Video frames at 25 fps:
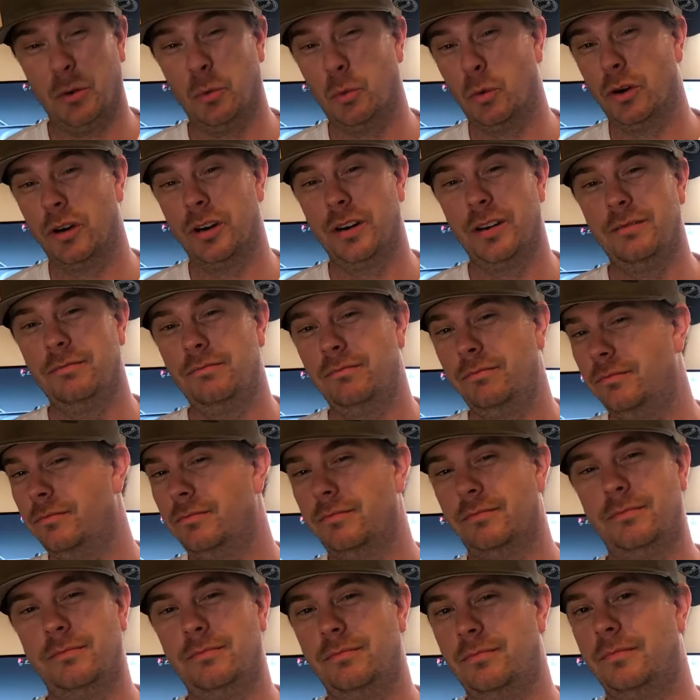a word
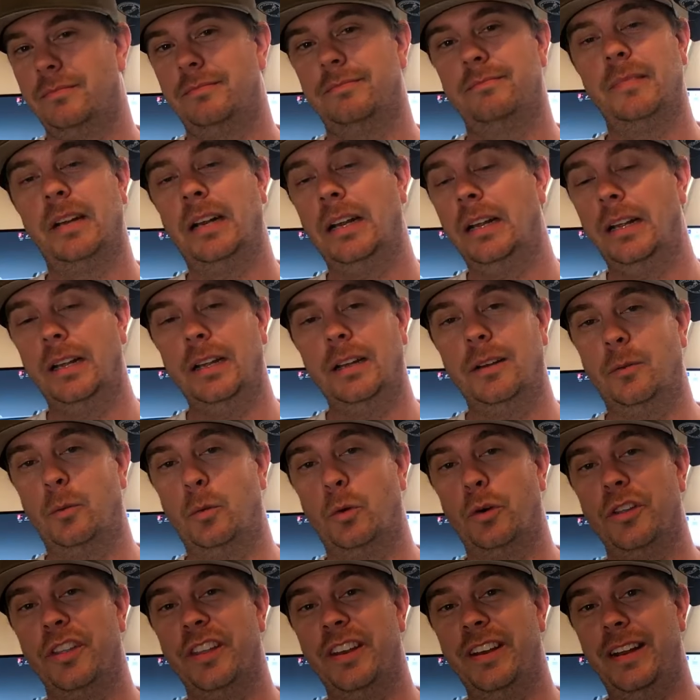
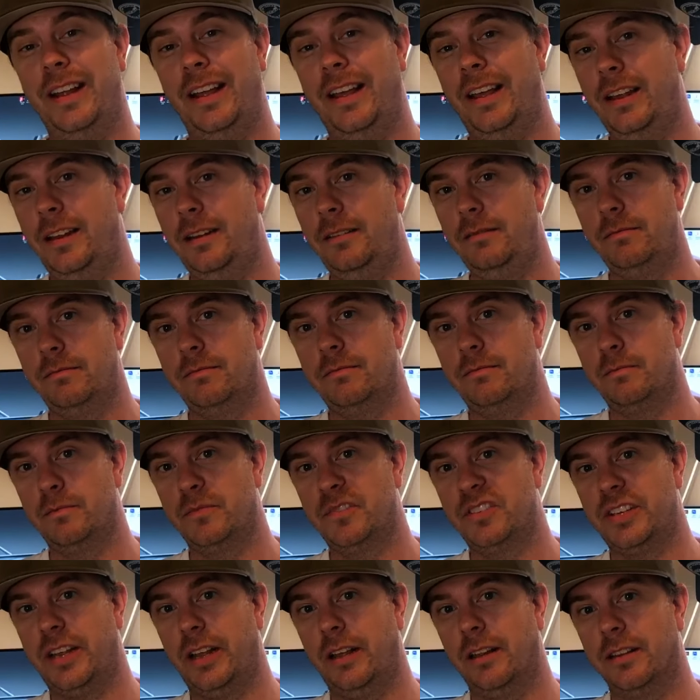of the day,
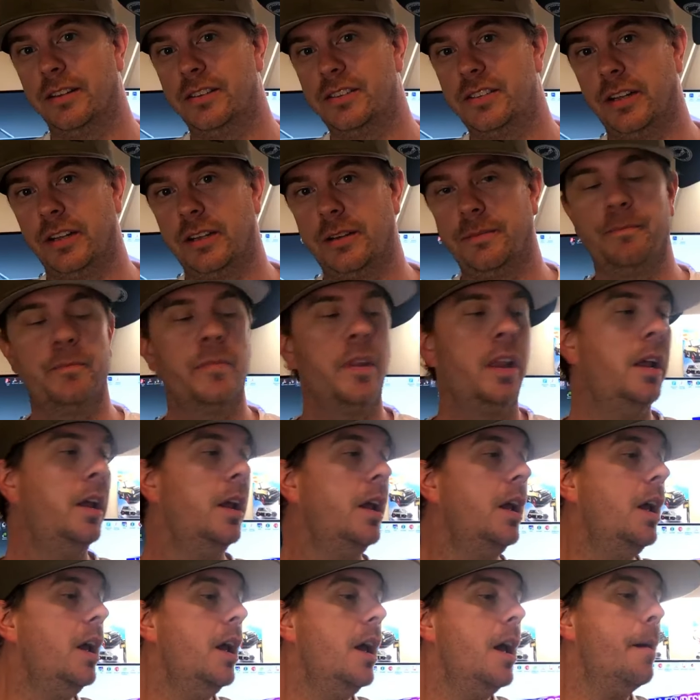scaleistic.
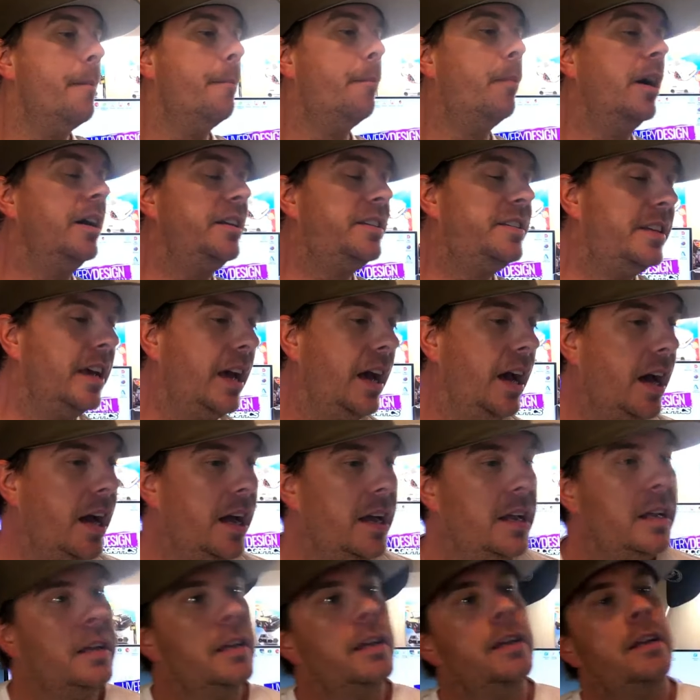But
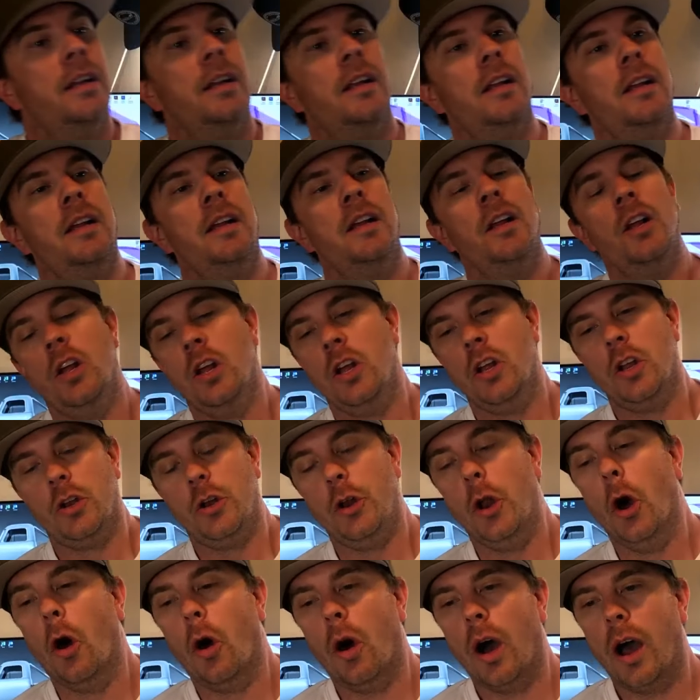
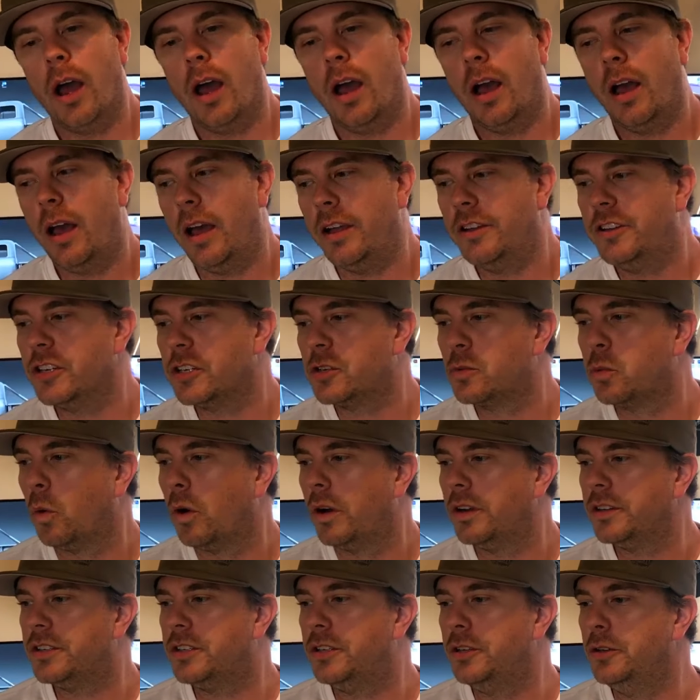no, I just
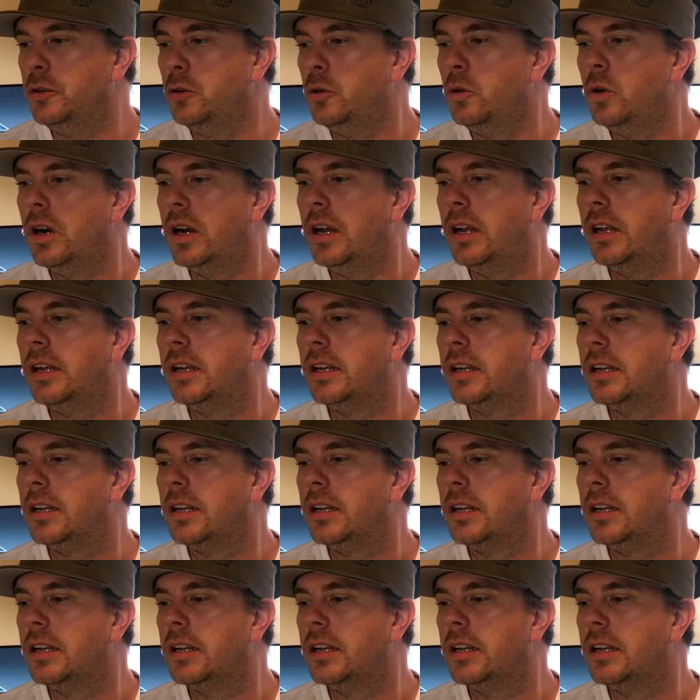want to